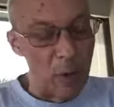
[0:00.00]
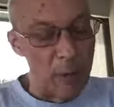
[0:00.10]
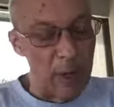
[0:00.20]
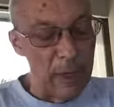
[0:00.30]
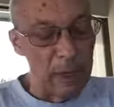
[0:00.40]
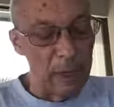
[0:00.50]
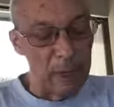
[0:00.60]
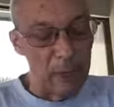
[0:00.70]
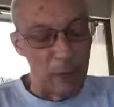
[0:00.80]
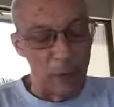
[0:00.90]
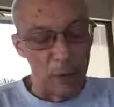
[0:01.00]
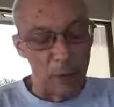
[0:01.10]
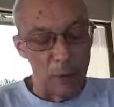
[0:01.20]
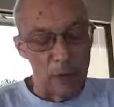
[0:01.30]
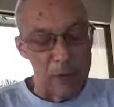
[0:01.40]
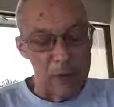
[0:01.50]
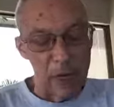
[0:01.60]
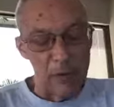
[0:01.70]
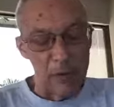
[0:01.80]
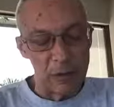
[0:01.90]
repeats,
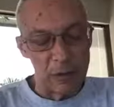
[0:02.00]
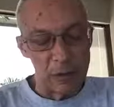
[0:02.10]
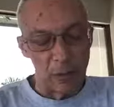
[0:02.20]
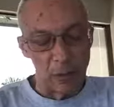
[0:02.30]
mispronunciations,